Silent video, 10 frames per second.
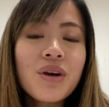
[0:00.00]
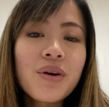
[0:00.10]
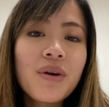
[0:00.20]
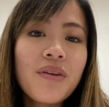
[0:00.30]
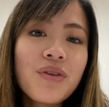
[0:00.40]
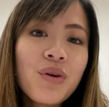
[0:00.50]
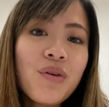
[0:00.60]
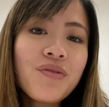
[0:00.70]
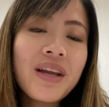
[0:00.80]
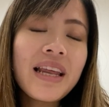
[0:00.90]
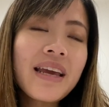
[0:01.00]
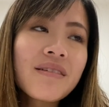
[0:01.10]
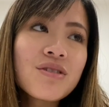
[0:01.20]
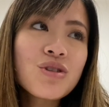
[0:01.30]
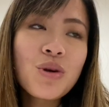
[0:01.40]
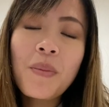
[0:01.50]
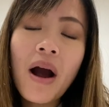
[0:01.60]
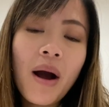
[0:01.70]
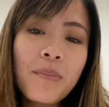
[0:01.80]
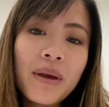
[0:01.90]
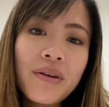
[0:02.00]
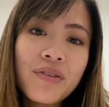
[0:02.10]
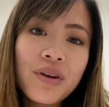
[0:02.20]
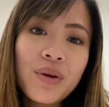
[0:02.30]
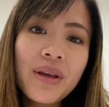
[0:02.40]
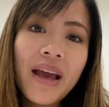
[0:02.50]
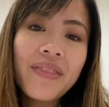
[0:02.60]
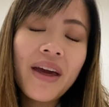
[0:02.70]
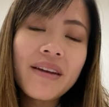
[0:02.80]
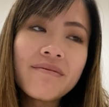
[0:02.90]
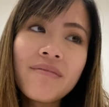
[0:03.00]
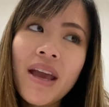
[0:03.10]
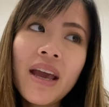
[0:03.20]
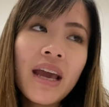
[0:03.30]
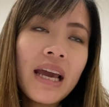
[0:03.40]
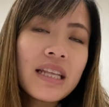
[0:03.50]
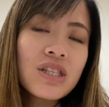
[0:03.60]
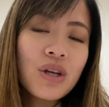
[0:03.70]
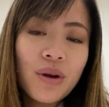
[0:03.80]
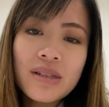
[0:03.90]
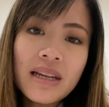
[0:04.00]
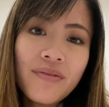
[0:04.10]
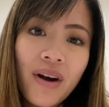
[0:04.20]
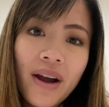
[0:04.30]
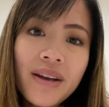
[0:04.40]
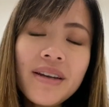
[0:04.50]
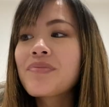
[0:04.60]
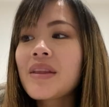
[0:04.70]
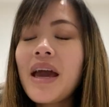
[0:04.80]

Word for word: if you're not feeling super upbeat for the new year, then it's totally fine.